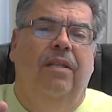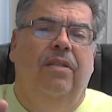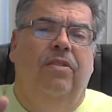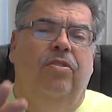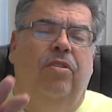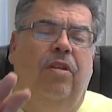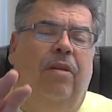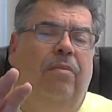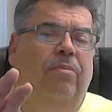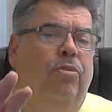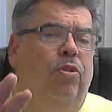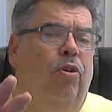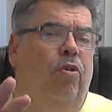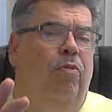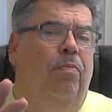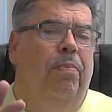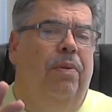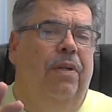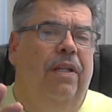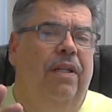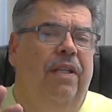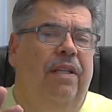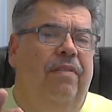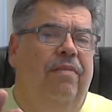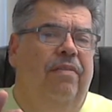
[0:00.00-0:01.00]
Some don't
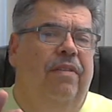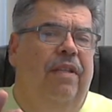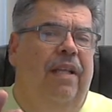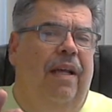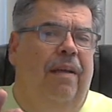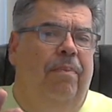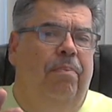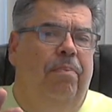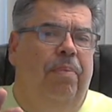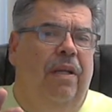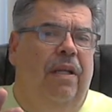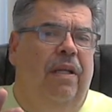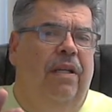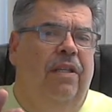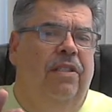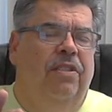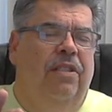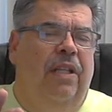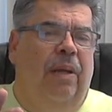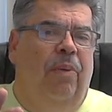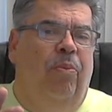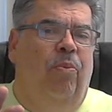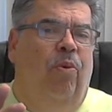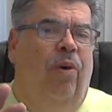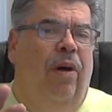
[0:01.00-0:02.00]
believe that because
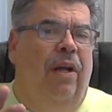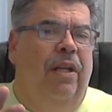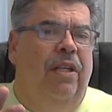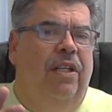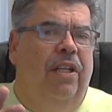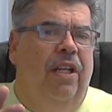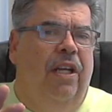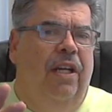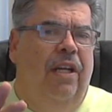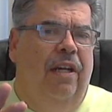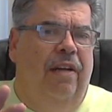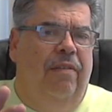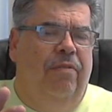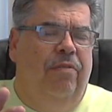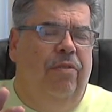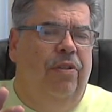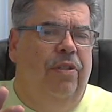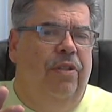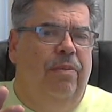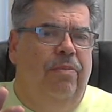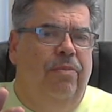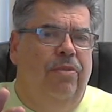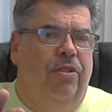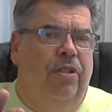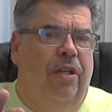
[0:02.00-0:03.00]
they want to cover
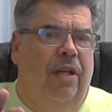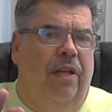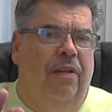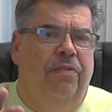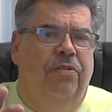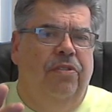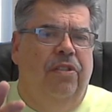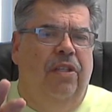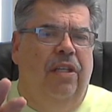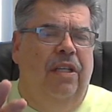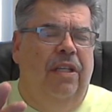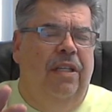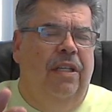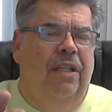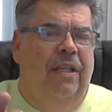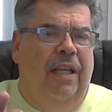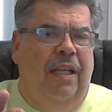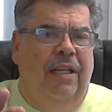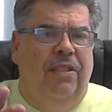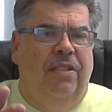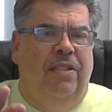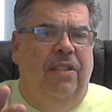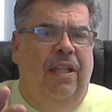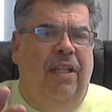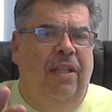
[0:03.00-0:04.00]
themselves in
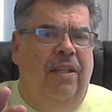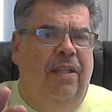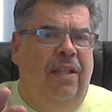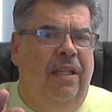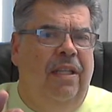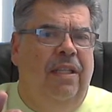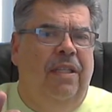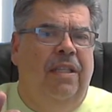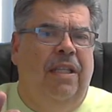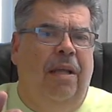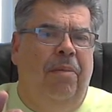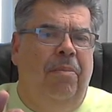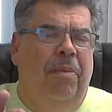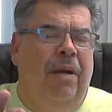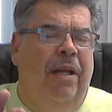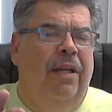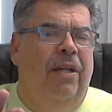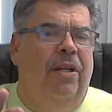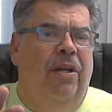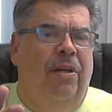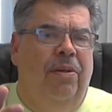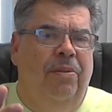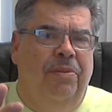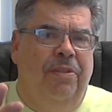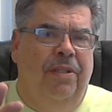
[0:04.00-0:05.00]
case they think they might
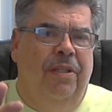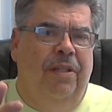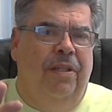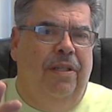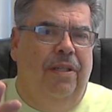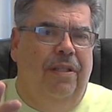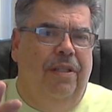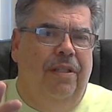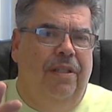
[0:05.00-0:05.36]
go there.